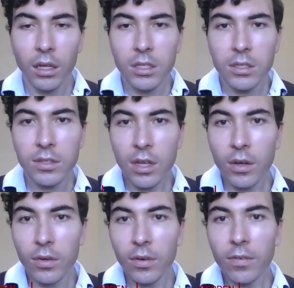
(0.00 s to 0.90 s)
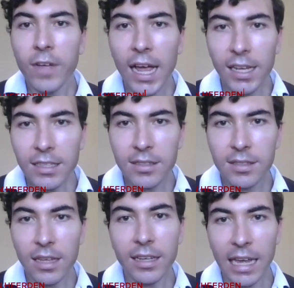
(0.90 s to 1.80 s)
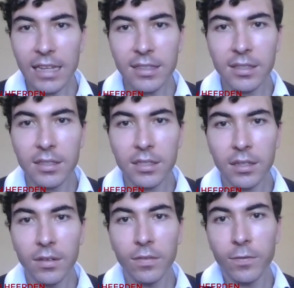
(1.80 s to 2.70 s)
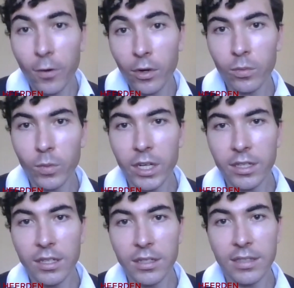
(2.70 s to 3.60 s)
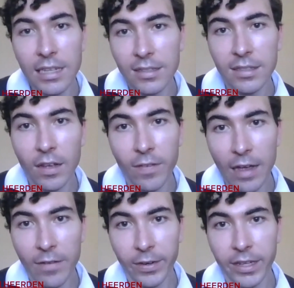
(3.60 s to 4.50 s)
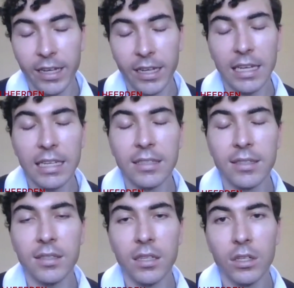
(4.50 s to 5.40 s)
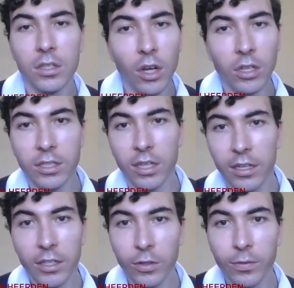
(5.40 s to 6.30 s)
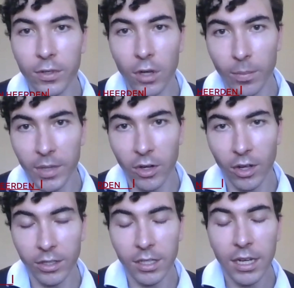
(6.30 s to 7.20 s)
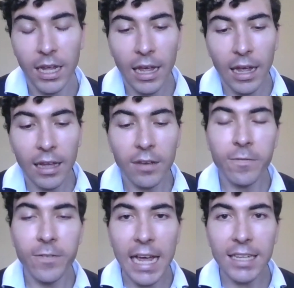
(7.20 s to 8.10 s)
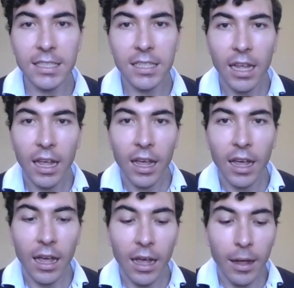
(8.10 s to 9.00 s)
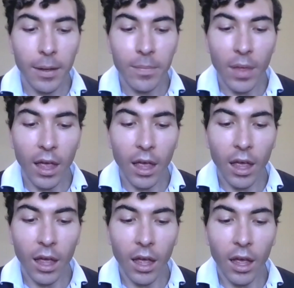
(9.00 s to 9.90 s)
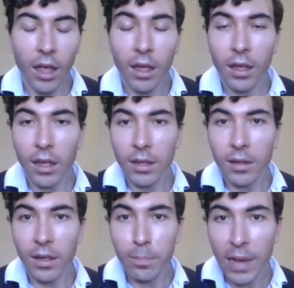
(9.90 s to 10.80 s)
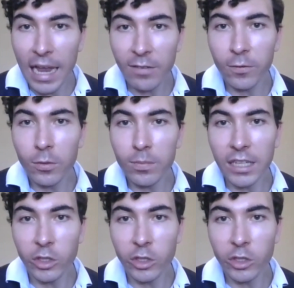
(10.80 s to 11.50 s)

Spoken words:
So violence against foreign workers in South Africa is not a new phenomenon. In fact, a platform that